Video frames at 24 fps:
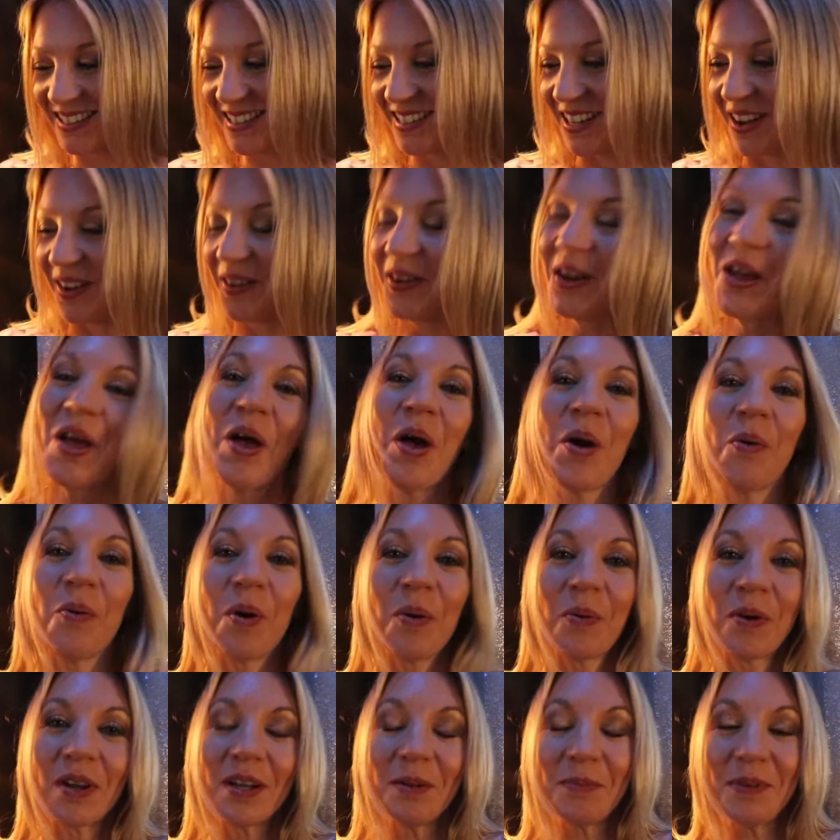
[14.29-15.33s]
So
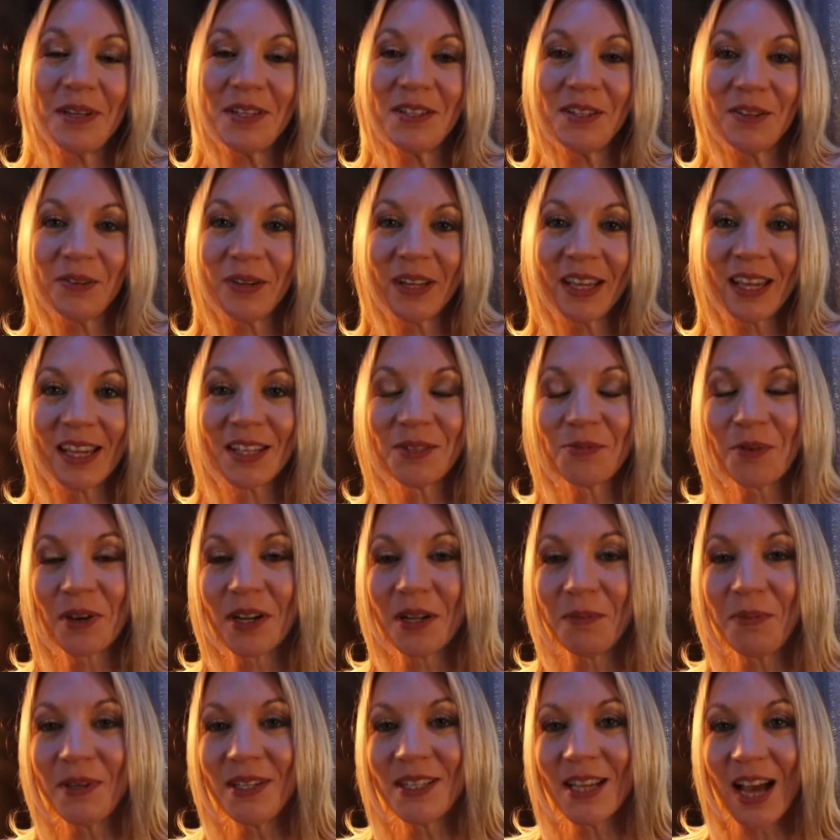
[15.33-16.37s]
what we're going to be doing is we're
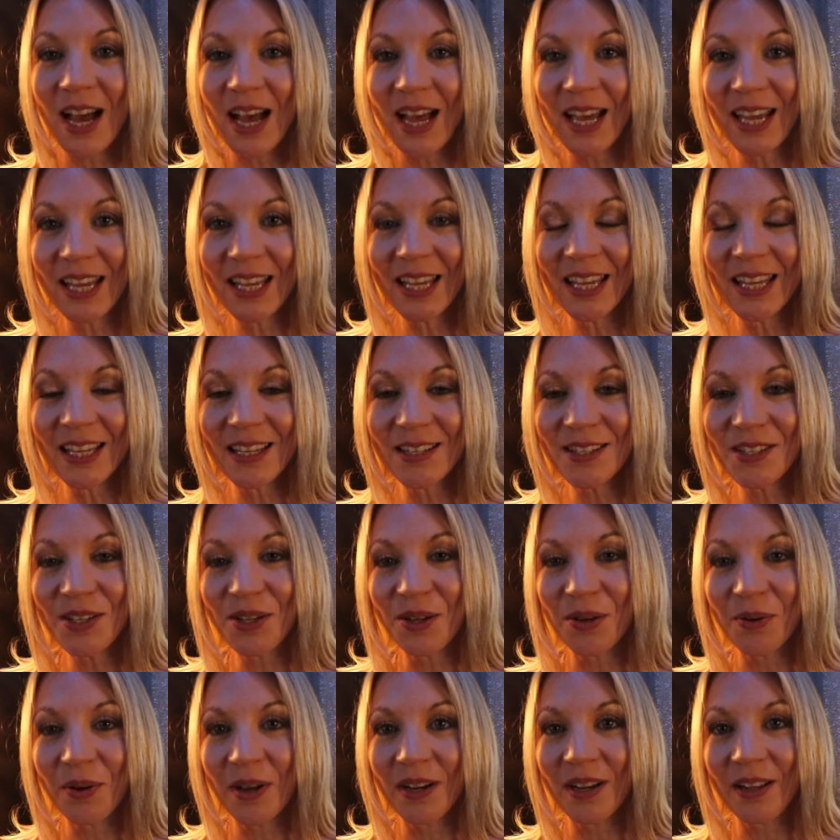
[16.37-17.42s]
going to be tying
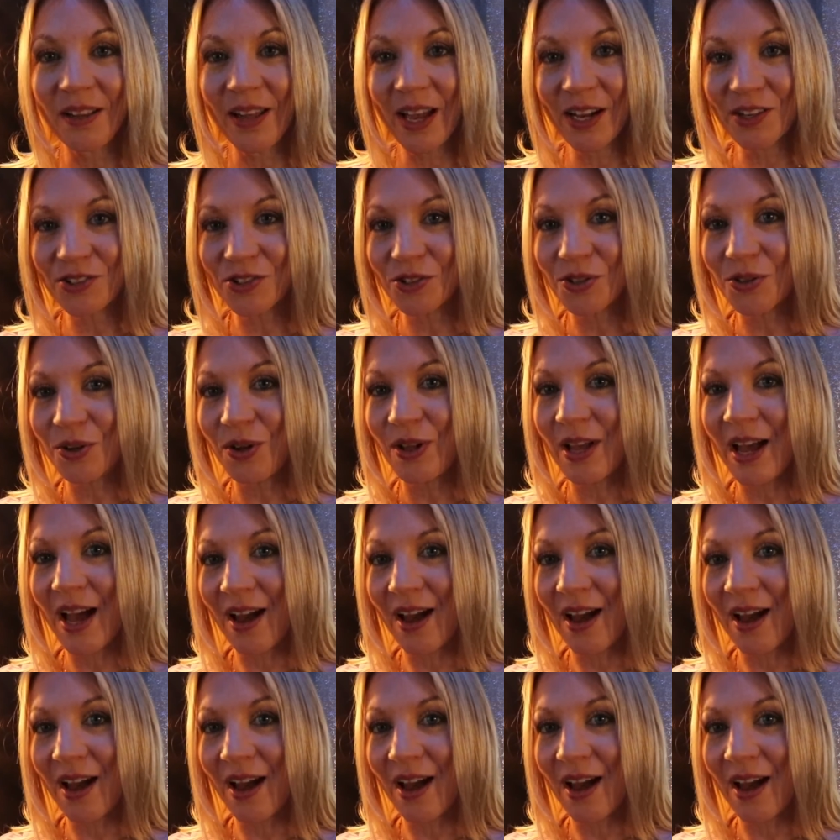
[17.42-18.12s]
into an electrical